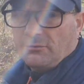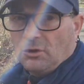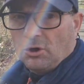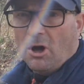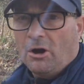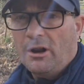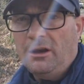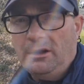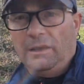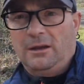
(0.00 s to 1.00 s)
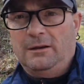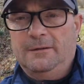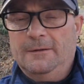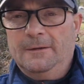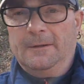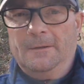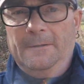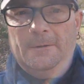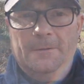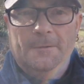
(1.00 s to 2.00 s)
you've done already,
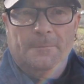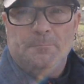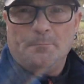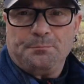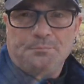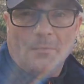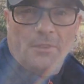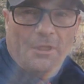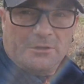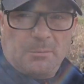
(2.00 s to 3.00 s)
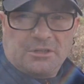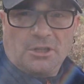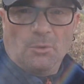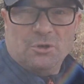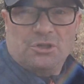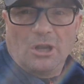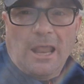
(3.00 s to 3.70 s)
especially ones you